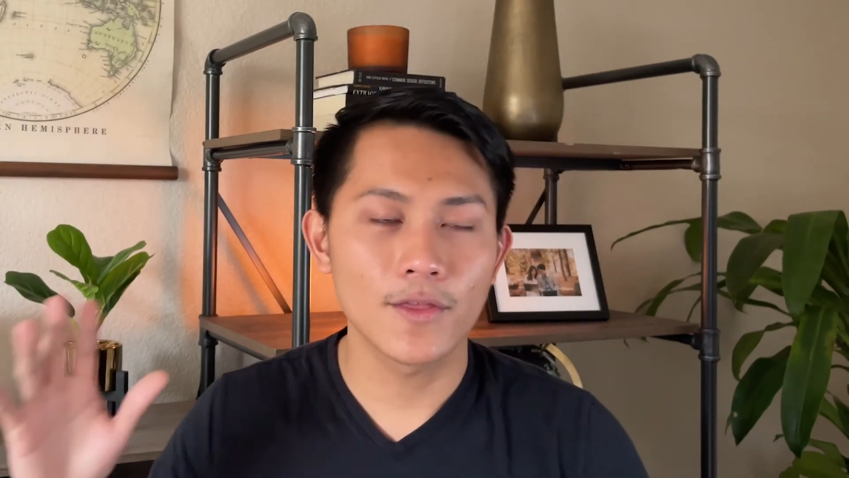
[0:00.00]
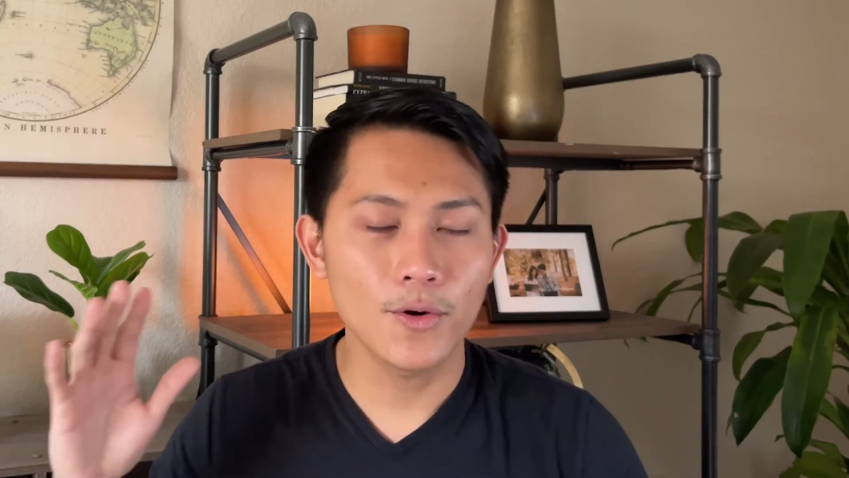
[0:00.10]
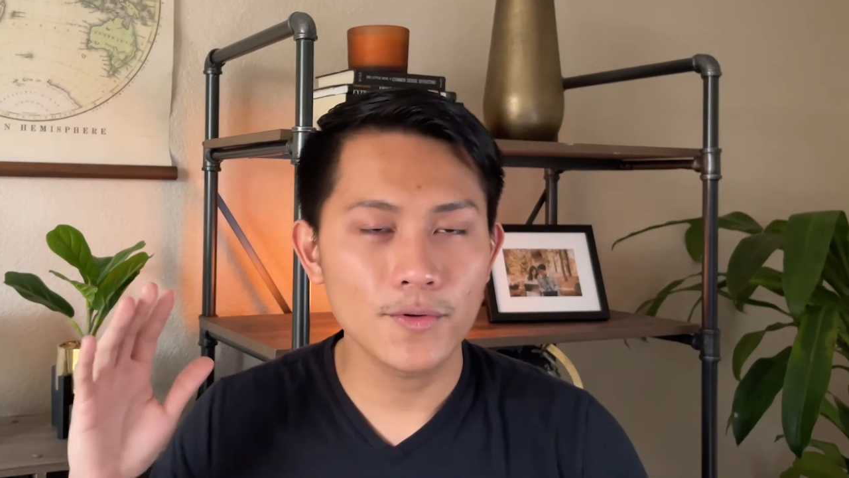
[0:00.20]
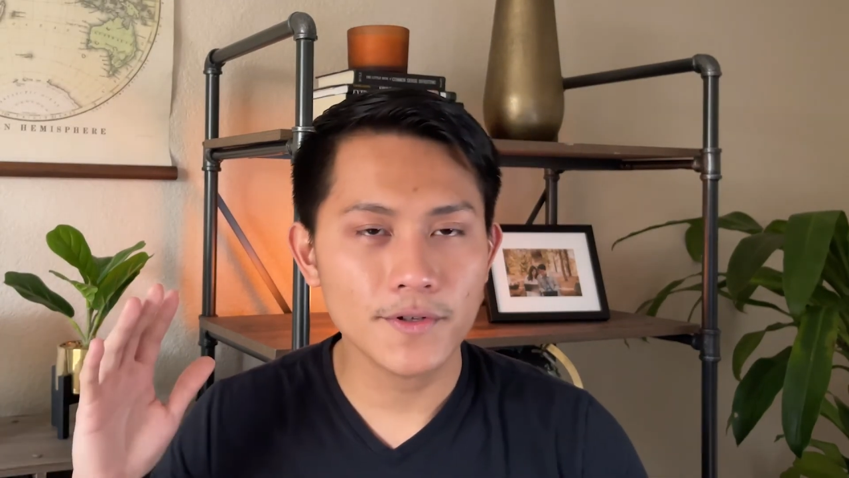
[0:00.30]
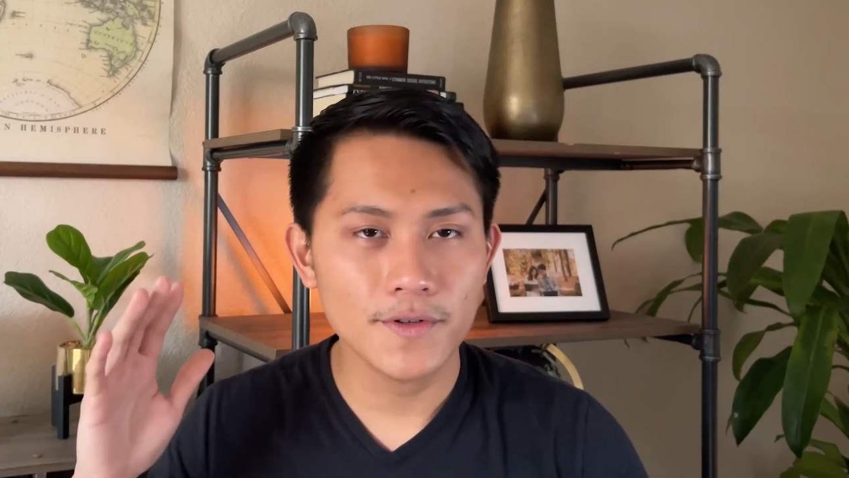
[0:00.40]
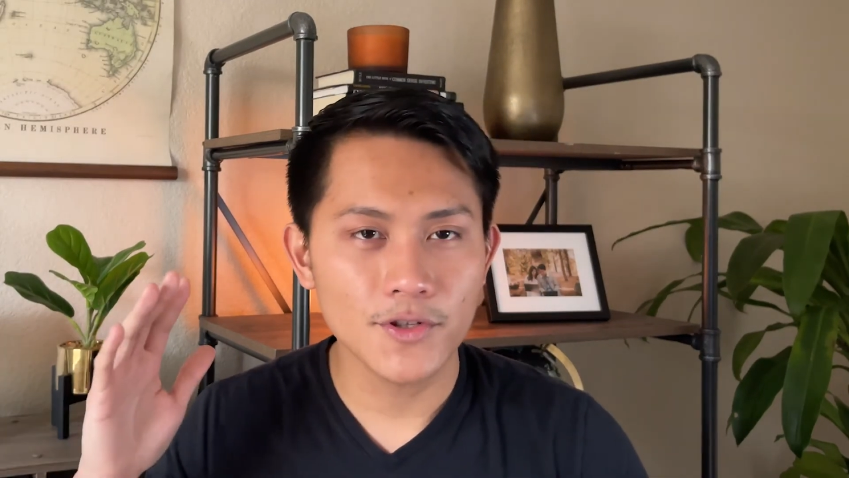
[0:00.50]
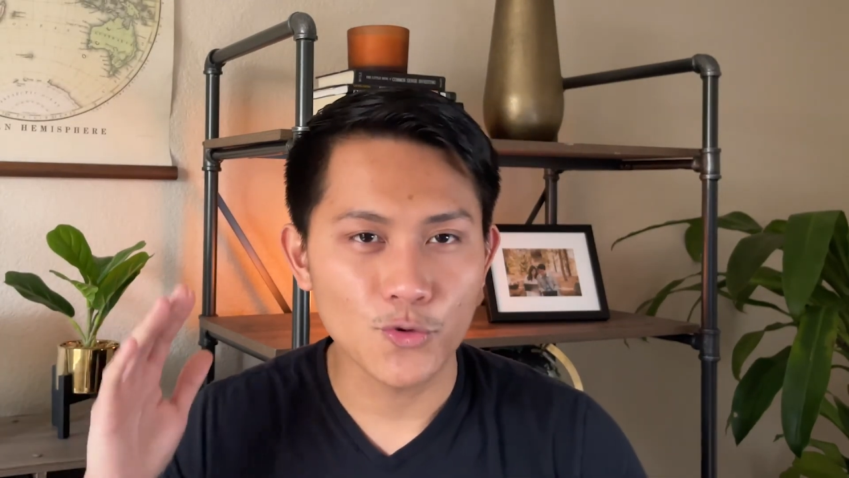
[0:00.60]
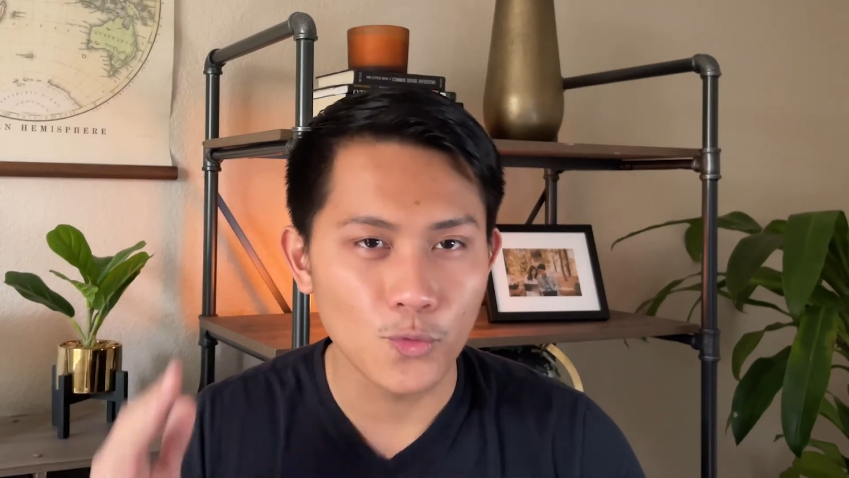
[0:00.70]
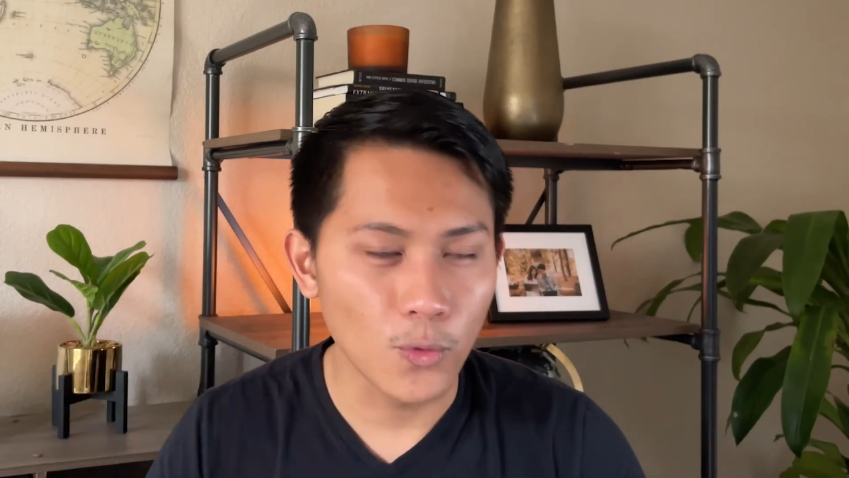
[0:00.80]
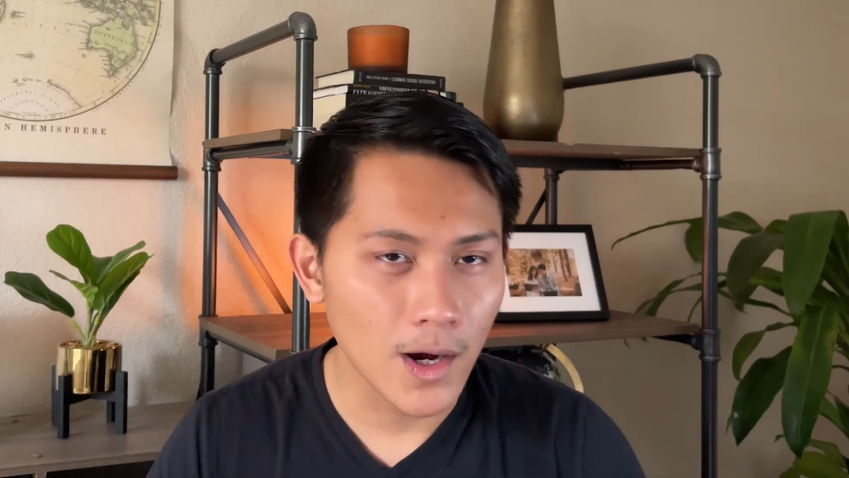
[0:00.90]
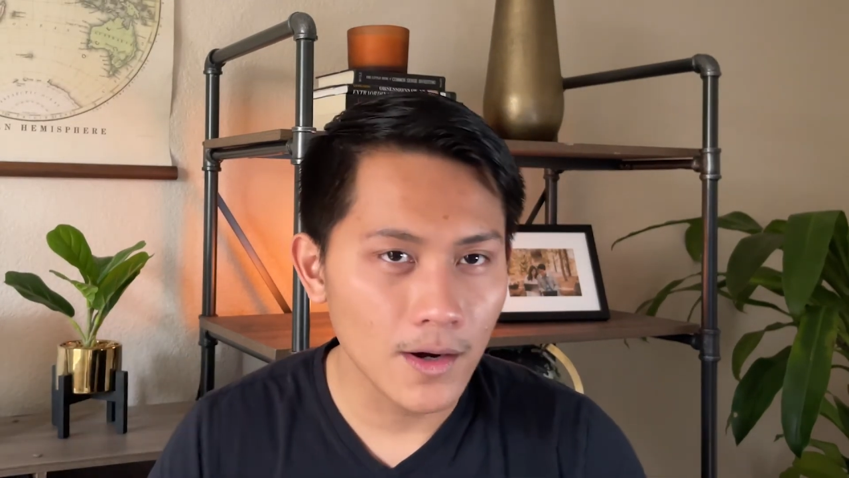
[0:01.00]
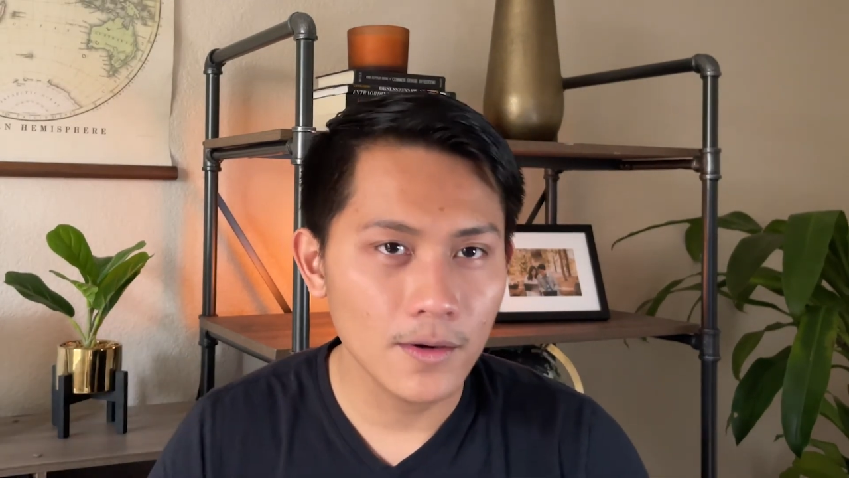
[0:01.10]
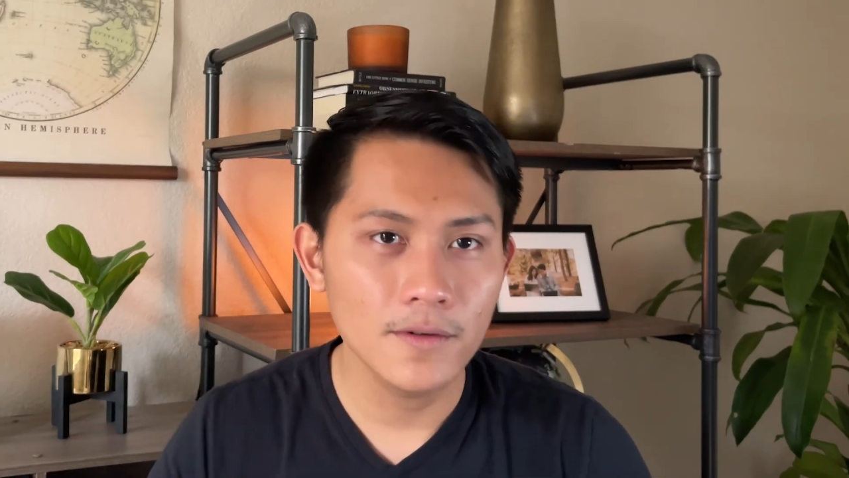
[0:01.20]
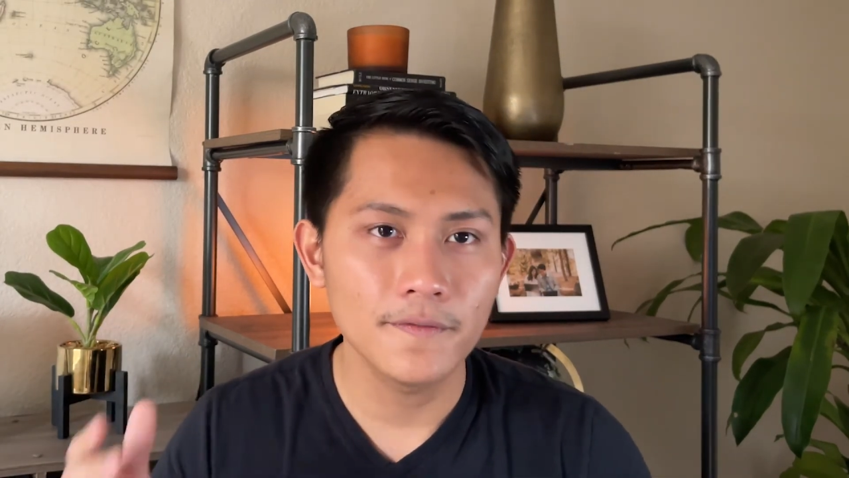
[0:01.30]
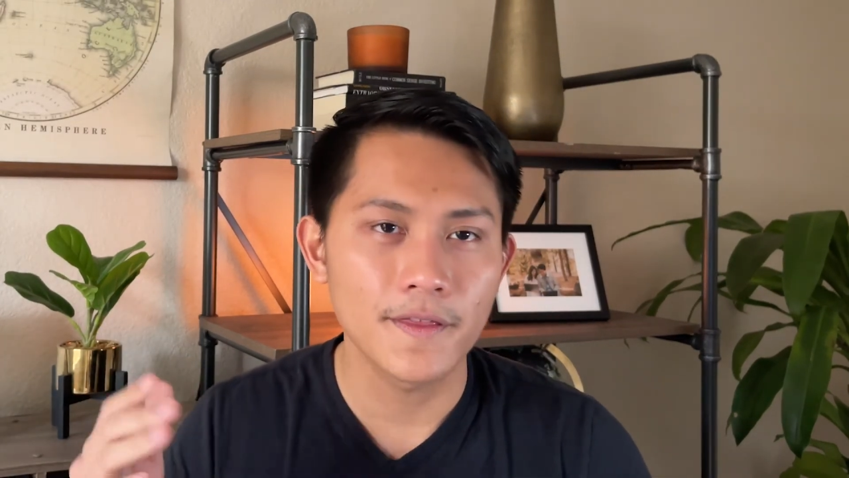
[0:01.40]
Those are the
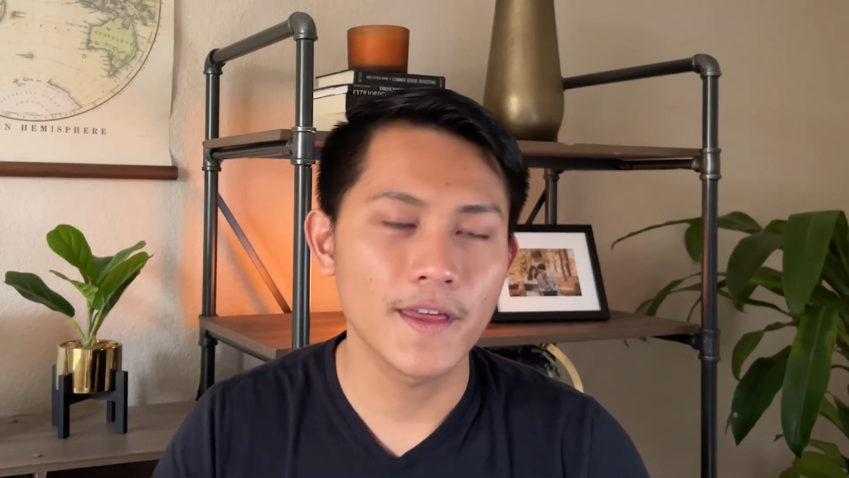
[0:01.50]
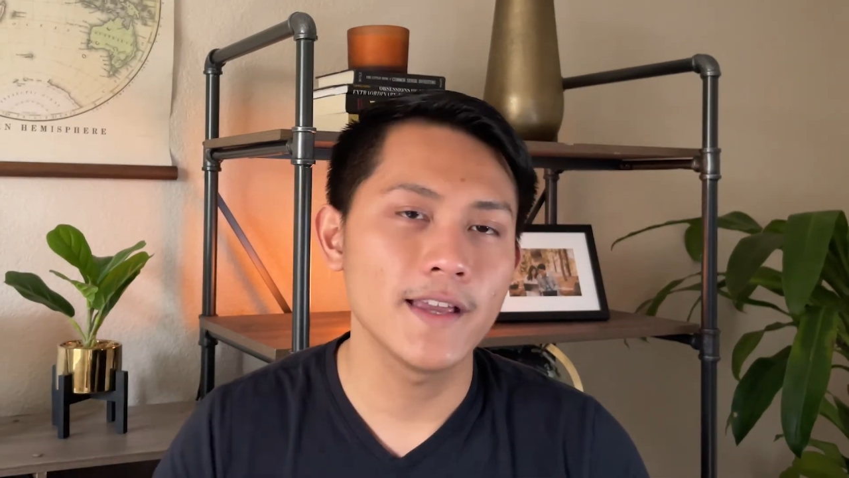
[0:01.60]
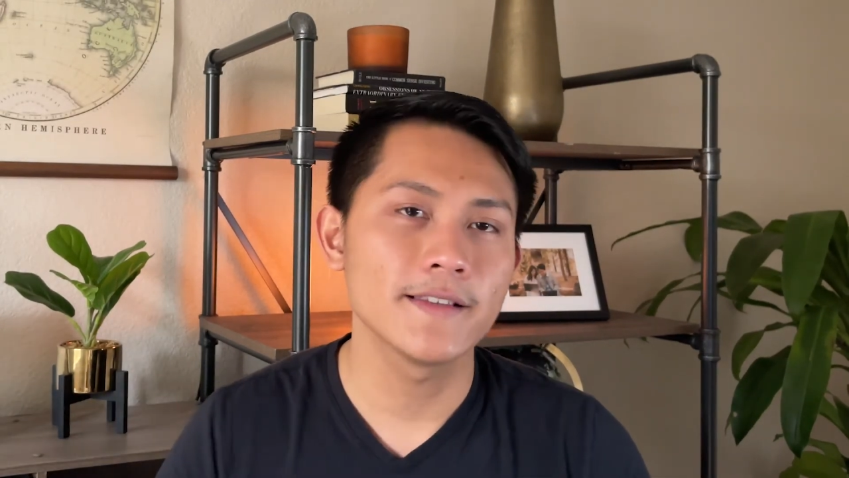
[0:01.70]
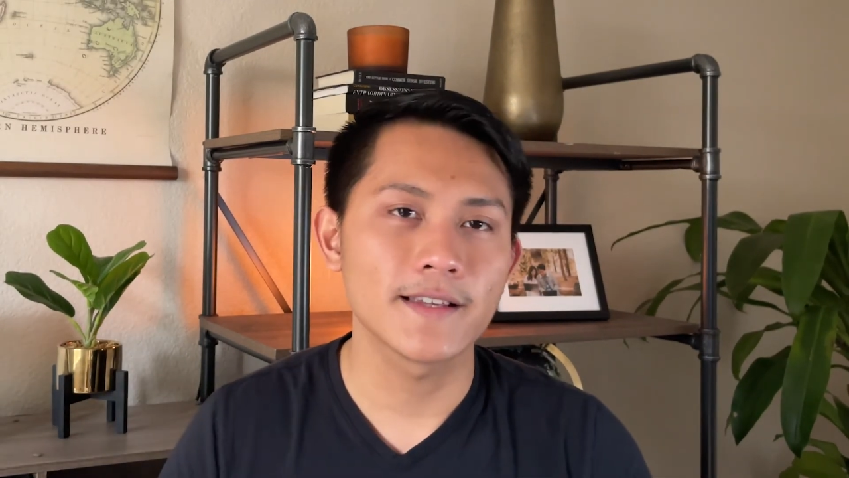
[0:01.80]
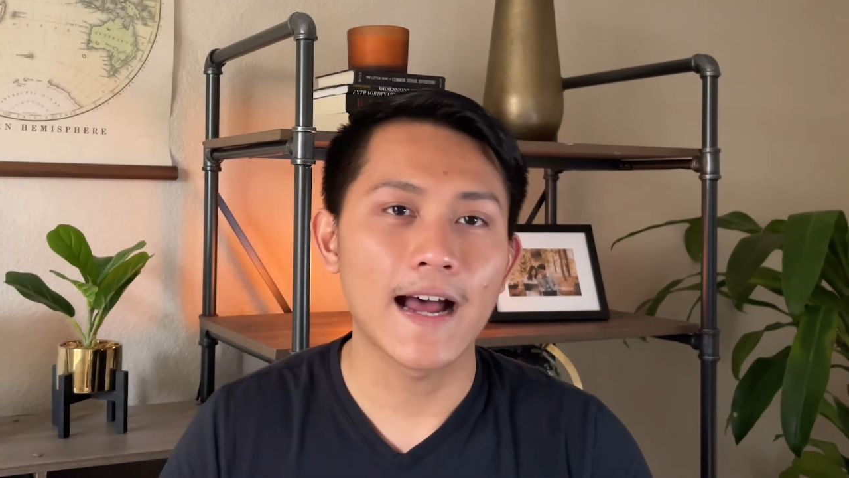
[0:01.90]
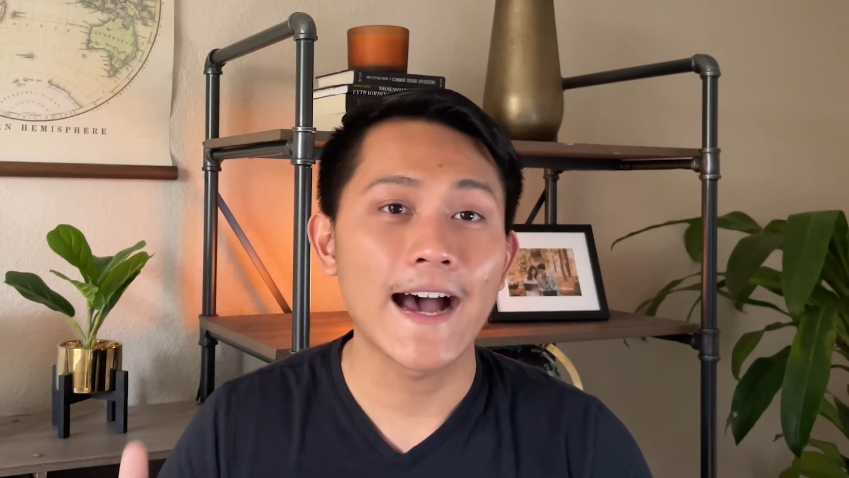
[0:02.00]
12 things that